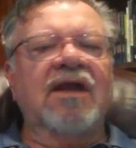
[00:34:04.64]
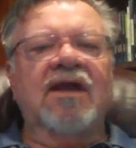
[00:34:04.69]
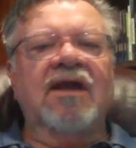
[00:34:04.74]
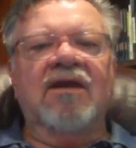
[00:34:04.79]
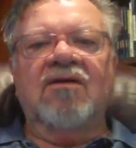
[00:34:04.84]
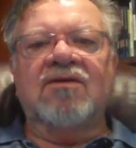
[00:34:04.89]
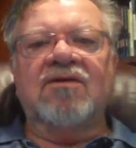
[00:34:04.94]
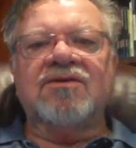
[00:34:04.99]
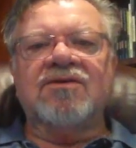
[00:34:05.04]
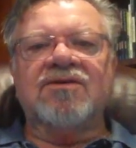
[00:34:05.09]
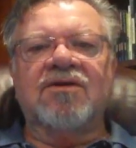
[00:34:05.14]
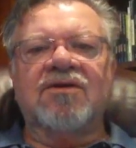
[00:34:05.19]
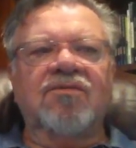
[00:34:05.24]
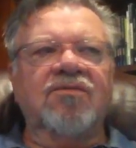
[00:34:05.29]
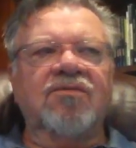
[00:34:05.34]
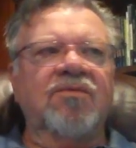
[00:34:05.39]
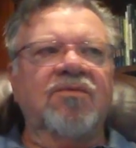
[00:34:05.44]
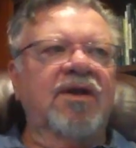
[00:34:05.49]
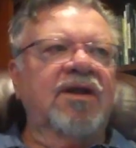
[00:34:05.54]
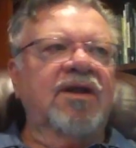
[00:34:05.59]
and also
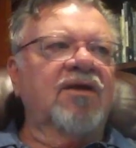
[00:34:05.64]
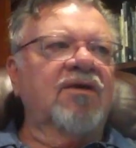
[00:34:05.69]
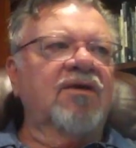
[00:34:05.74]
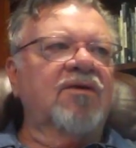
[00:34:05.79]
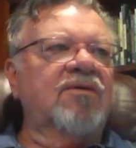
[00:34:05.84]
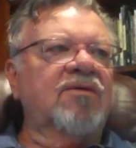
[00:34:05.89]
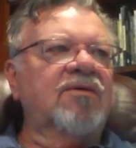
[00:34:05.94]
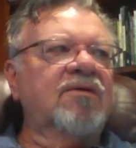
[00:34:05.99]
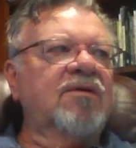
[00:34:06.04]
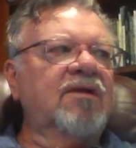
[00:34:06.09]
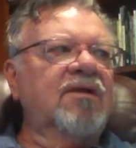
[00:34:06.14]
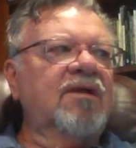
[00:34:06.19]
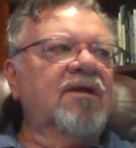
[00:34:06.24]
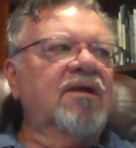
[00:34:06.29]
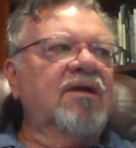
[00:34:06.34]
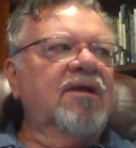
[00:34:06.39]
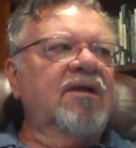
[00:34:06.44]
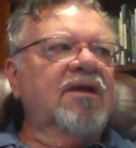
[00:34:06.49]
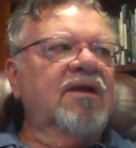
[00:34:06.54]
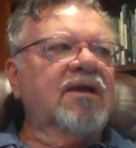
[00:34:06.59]
the radio,
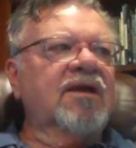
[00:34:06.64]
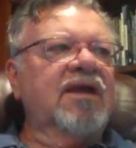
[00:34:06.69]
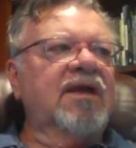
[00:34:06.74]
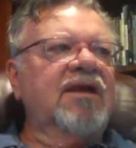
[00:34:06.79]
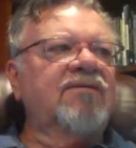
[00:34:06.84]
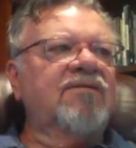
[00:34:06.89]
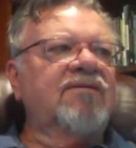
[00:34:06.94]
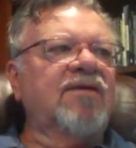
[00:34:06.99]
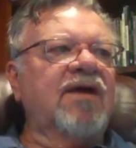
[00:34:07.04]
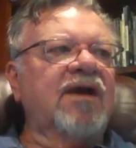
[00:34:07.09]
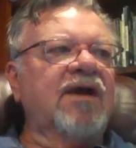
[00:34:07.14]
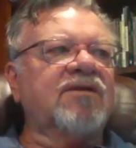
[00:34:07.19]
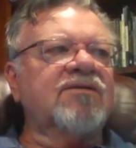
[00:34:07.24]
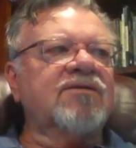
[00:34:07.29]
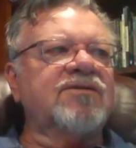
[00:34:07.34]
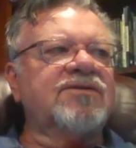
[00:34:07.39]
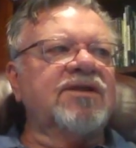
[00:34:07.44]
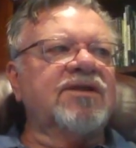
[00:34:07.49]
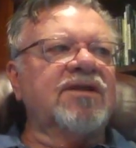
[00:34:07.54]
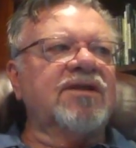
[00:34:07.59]
key
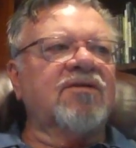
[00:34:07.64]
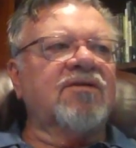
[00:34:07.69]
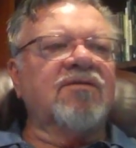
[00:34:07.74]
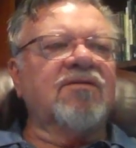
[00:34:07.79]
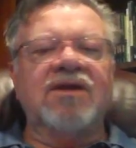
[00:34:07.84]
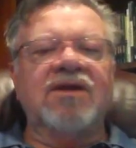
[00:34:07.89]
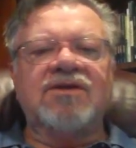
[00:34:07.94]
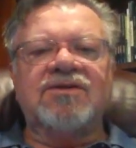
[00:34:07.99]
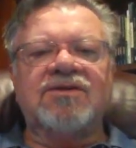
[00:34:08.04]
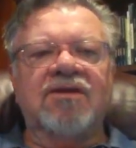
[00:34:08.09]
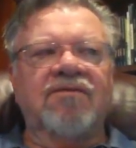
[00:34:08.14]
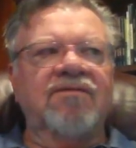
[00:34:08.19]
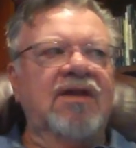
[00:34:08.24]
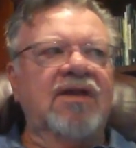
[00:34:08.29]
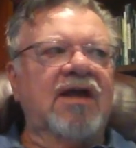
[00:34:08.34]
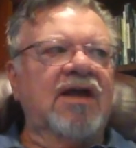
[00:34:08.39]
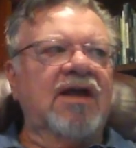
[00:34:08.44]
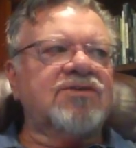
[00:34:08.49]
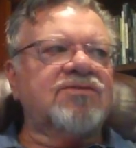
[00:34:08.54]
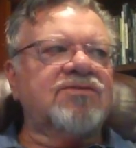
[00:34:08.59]
factors in the creation of a
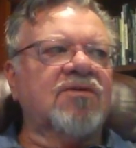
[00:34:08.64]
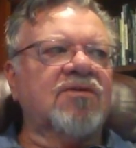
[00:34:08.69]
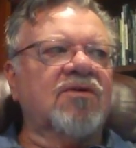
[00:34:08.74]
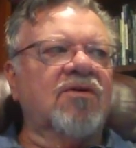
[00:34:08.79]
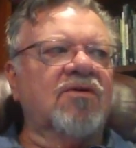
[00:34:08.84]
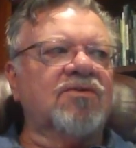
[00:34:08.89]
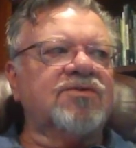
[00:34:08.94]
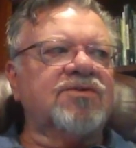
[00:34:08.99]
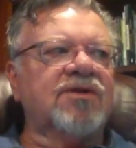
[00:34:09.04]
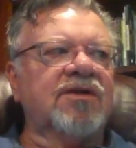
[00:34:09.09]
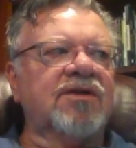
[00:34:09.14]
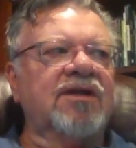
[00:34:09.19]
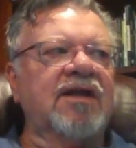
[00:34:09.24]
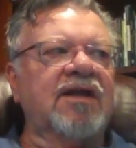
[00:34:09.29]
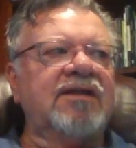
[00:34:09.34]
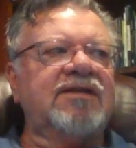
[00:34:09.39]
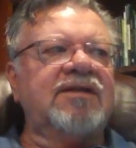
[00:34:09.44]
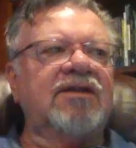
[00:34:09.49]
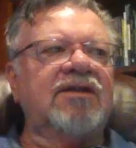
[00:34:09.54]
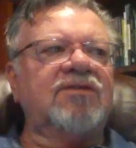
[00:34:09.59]
national culture. In
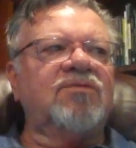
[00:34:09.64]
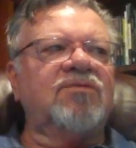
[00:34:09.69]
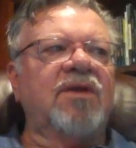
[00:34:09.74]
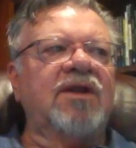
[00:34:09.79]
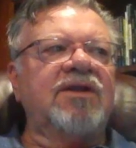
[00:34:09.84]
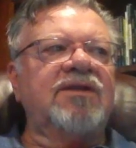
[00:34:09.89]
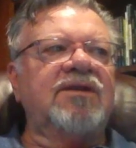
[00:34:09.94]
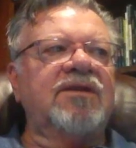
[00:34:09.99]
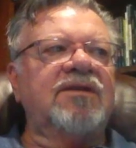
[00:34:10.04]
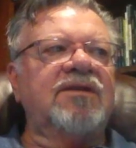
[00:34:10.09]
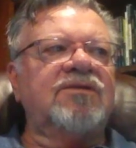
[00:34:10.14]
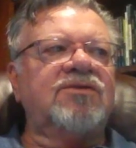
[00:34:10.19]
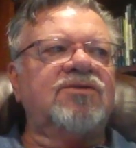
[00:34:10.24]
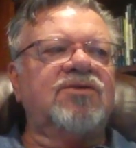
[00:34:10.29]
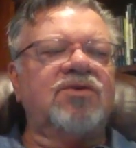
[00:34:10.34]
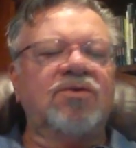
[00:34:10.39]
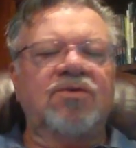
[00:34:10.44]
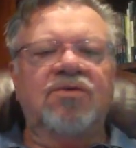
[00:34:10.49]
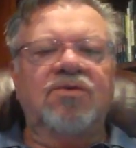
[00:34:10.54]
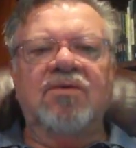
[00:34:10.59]

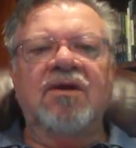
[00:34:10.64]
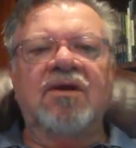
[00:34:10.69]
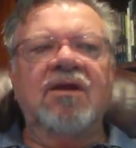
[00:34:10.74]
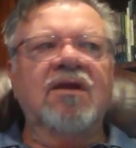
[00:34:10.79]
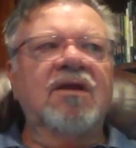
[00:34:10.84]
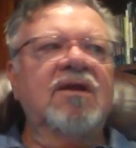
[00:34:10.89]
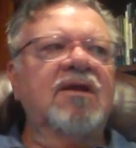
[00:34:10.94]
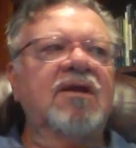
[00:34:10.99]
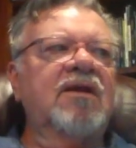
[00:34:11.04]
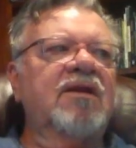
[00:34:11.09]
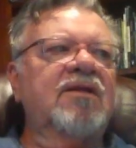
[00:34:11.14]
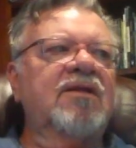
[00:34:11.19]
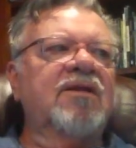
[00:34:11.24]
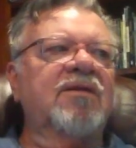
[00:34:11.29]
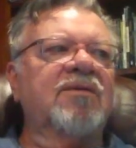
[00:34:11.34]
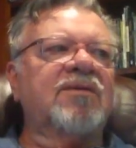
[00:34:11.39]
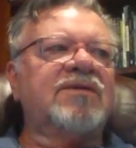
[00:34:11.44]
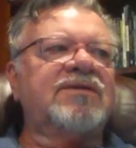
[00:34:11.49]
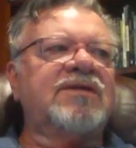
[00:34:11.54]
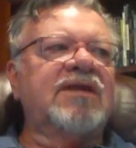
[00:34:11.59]
1922,
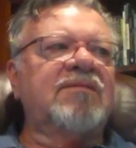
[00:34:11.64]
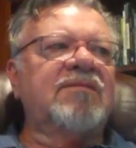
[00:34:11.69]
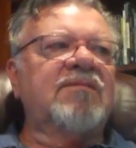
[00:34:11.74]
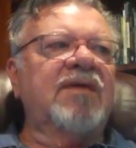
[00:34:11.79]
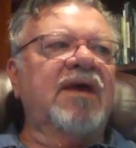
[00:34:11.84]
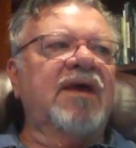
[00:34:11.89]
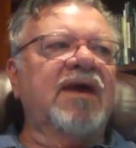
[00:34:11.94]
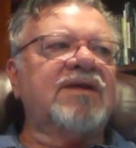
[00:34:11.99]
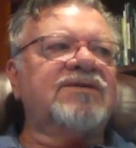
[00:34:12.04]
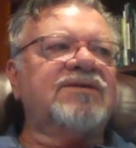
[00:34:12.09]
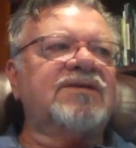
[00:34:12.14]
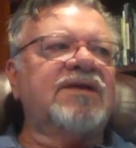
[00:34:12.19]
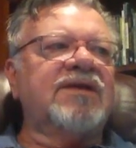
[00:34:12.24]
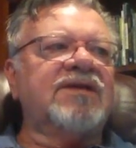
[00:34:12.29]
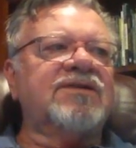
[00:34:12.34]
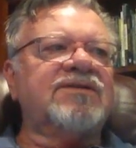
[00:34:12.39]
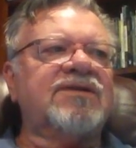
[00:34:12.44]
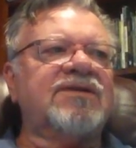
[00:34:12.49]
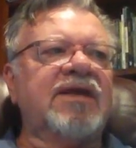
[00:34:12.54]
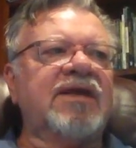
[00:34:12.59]
there were 10
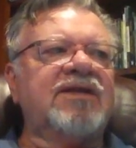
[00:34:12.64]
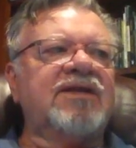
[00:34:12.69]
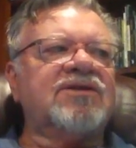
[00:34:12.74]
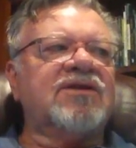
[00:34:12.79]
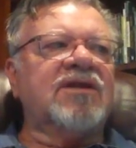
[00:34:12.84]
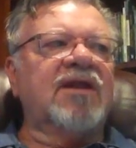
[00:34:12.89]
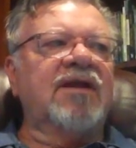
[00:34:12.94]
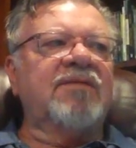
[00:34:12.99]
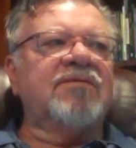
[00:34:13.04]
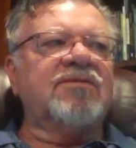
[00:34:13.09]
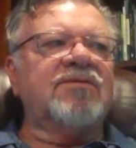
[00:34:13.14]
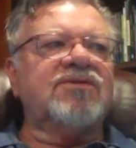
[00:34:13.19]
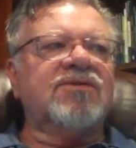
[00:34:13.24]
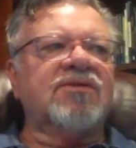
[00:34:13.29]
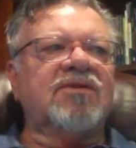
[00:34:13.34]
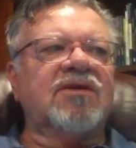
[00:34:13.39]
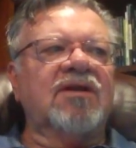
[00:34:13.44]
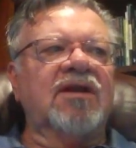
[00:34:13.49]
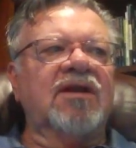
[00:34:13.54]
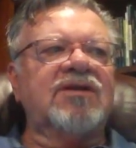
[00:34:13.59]
magazines, each claimed a
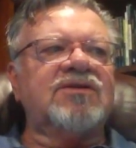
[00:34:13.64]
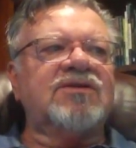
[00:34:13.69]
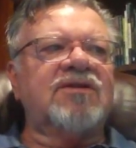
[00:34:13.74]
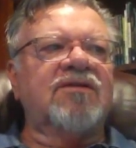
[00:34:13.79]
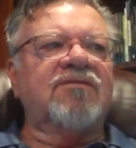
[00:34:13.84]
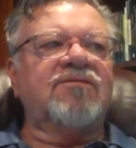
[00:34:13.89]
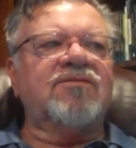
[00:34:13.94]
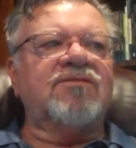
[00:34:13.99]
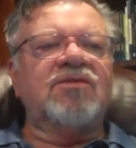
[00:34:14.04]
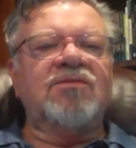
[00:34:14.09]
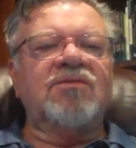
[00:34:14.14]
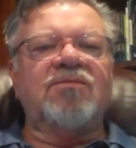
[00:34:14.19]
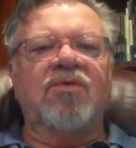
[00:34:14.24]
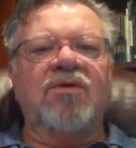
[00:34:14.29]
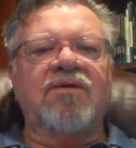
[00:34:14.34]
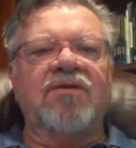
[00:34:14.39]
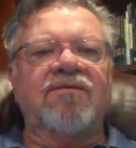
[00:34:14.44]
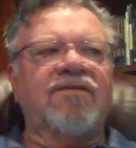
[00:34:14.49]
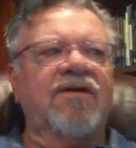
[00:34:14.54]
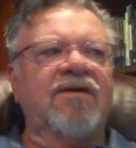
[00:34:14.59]
circulation of
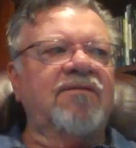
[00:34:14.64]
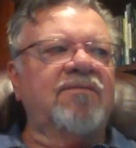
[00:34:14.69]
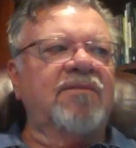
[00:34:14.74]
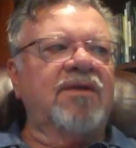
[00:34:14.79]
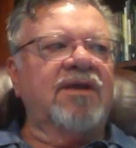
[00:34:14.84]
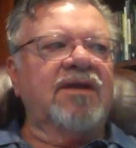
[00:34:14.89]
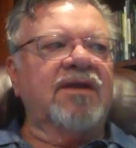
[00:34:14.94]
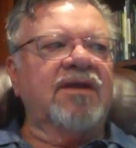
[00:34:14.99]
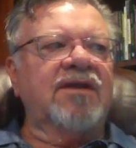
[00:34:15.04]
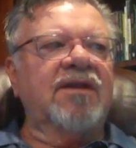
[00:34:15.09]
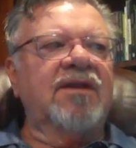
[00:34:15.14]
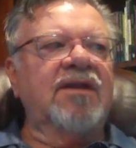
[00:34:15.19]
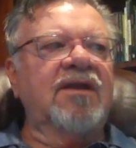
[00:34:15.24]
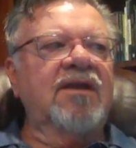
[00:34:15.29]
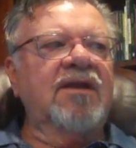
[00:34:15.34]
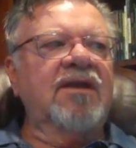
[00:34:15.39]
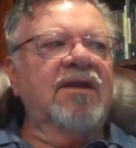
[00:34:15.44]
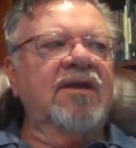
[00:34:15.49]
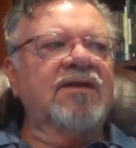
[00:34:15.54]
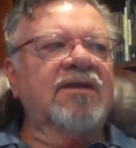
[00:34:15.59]
2.5 million.
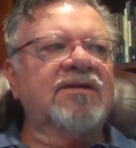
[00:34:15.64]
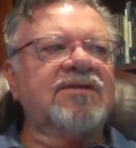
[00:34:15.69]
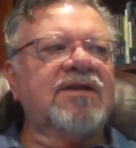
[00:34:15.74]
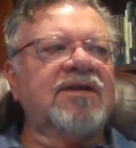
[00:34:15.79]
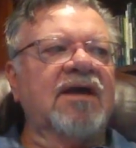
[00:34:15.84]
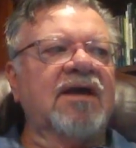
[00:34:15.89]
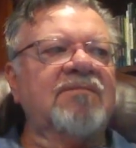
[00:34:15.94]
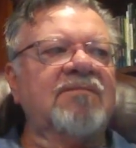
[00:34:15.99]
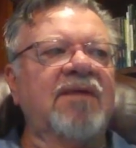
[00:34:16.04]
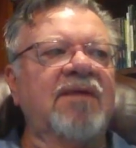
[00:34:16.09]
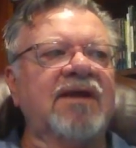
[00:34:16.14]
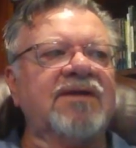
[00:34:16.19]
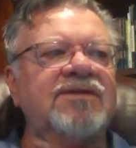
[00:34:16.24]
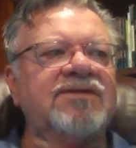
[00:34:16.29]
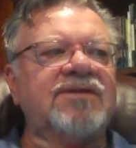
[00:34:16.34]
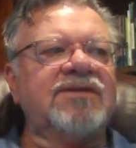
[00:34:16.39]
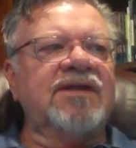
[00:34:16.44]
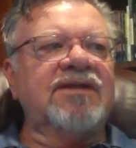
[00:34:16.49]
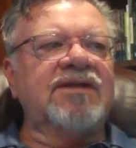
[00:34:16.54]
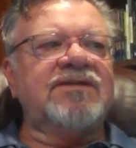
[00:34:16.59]
Time
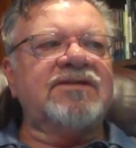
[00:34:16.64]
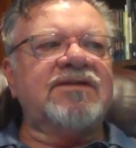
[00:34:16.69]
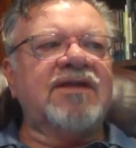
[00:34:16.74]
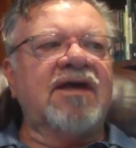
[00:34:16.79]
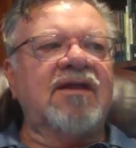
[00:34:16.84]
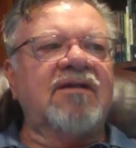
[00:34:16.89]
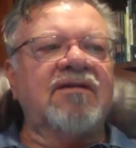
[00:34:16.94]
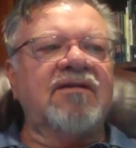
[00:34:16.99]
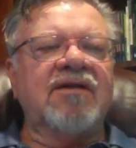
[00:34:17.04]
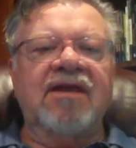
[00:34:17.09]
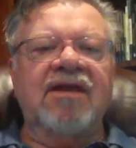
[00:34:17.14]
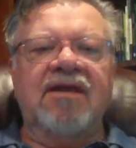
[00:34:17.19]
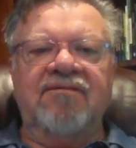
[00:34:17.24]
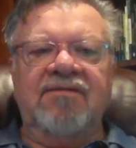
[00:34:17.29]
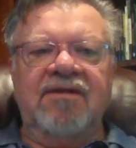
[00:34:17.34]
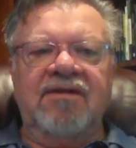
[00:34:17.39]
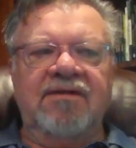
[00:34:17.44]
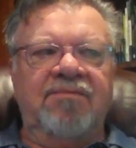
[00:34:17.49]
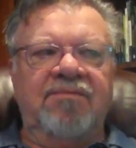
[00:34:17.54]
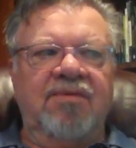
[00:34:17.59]
magazine, Saturday
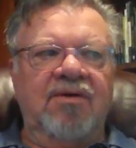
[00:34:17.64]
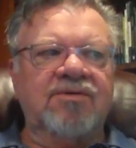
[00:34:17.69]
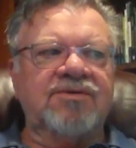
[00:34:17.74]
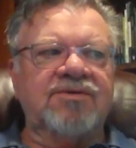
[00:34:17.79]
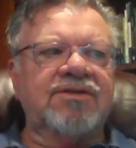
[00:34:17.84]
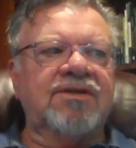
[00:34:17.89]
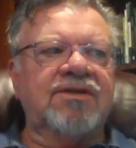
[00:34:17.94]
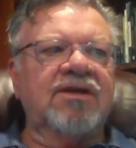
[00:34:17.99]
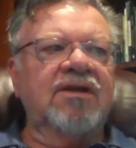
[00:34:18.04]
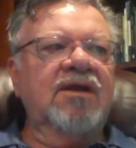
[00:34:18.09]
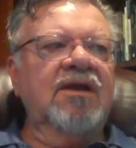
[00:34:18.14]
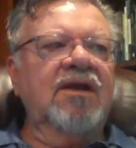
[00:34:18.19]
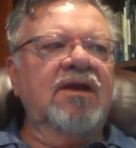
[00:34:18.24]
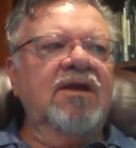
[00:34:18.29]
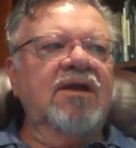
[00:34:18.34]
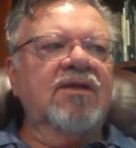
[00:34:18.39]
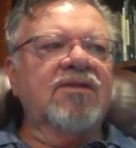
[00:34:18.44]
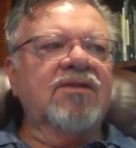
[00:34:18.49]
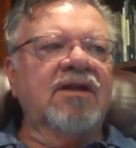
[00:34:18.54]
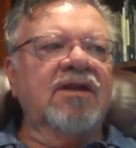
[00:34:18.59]
Evening Post,
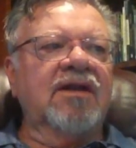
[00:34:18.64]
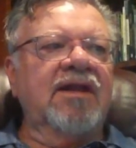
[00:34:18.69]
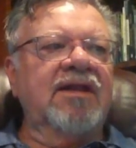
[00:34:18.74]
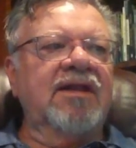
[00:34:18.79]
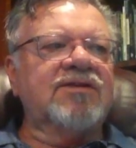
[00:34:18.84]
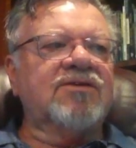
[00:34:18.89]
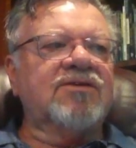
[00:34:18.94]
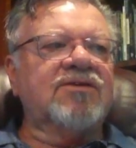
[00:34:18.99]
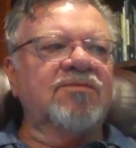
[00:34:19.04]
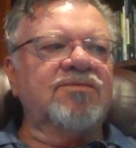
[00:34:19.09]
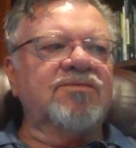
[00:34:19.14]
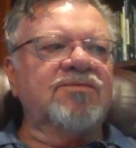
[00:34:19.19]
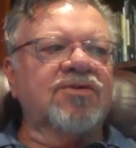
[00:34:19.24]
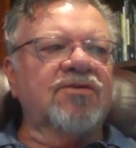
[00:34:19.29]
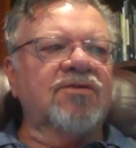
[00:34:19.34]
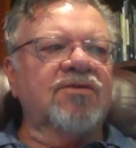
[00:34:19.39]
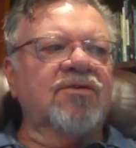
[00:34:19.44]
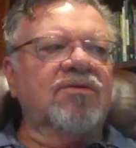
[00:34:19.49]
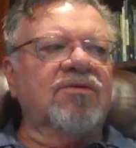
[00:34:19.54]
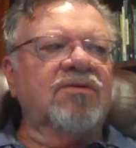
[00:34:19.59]
the Ladies' Home
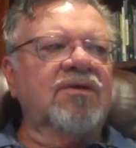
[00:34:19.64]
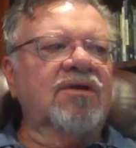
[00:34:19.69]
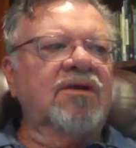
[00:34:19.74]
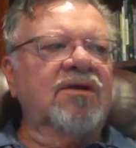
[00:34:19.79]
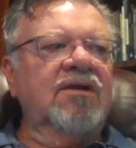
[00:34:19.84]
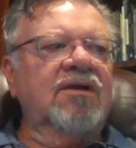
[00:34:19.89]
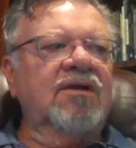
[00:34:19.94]
Journal,